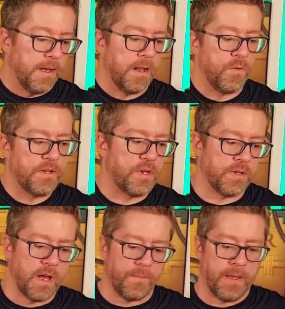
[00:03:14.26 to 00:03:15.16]
original
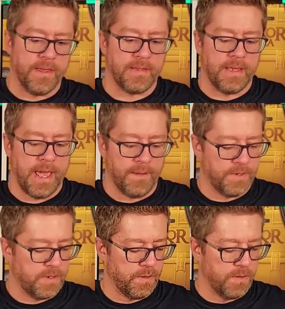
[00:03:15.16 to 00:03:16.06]
copy of this game,
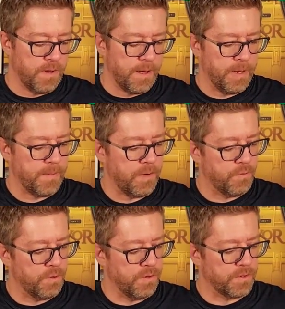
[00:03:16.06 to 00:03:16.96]
so my
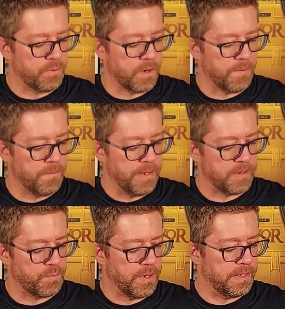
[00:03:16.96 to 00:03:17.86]
rules were
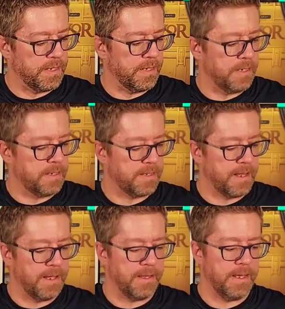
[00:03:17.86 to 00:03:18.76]
misprinted
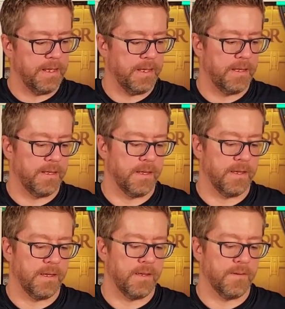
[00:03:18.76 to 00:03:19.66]
slightly.
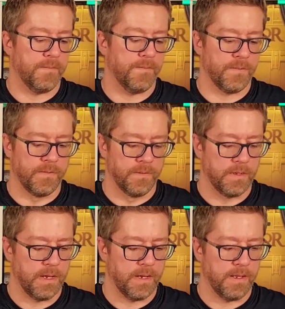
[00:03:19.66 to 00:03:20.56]
They're
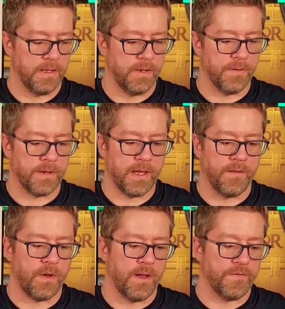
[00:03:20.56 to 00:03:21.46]
kind
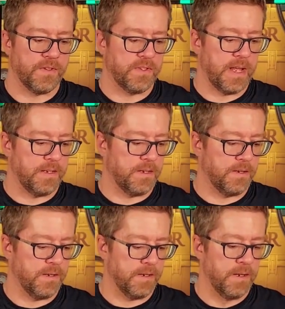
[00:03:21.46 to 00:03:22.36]
of off
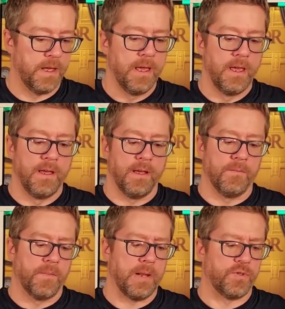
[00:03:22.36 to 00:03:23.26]
center, and
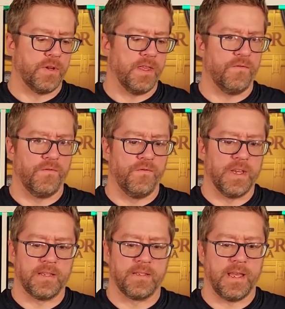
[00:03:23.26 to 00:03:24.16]
but I'm sure they've
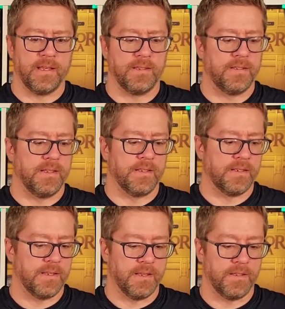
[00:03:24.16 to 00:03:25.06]
fixed that
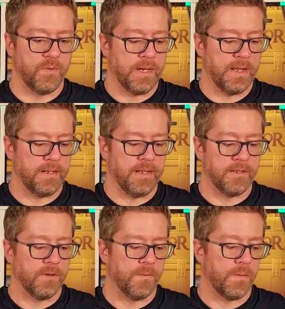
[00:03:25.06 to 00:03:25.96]
since 2019.
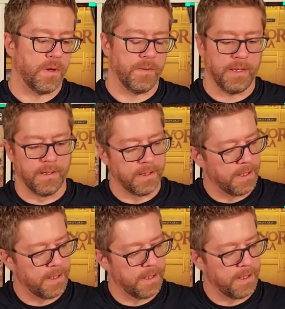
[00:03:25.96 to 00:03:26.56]
So probably